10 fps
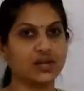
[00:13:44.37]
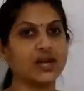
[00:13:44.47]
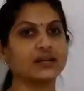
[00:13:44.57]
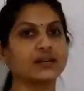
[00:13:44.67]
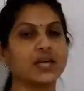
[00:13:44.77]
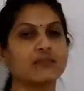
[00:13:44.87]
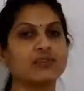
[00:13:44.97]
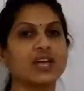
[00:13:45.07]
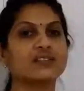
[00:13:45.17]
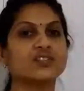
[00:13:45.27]
At a time
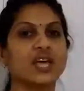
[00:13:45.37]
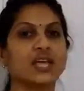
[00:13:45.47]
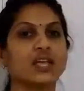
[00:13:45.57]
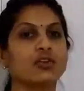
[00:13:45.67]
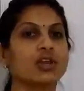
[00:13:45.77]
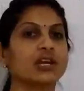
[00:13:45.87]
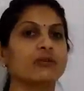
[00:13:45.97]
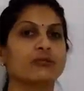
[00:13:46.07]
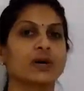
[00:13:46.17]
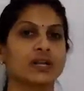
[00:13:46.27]
we are checking
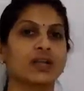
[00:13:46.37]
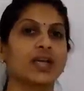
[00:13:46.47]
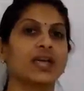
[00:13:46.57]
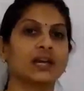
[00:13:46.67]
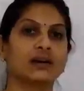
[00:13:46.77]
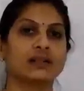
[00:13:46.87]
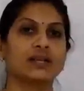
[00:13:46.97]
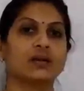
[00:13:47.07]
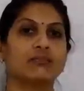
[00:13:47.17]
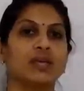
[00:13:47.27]
only one. A greater
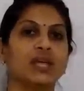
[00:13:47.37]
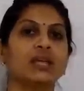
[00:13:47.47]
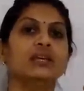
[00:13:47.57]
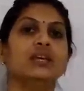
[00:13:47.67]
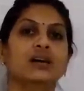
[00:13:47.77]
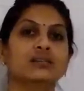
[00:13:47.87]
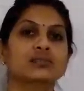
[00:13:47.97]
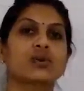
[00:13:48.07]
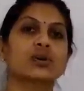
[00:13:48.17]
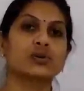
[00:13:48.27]
than B,
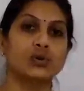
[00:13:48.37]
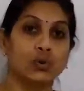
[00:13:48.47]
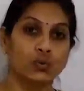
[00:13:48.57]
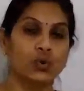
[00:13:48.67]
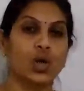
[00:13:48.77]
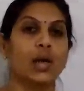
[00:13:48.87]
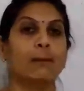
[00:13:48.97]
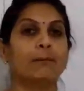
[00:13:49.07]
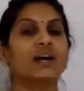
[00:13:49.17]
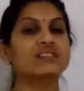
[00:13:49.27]
yes or no.
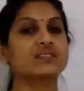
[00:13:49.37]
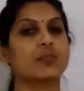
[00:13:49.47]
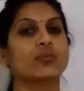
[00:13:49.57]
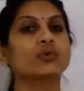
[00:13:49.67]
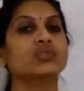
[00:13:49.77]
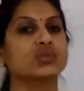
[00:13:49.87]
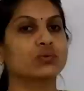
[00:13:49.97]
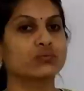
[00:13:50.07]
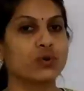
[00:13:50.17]
But suppose you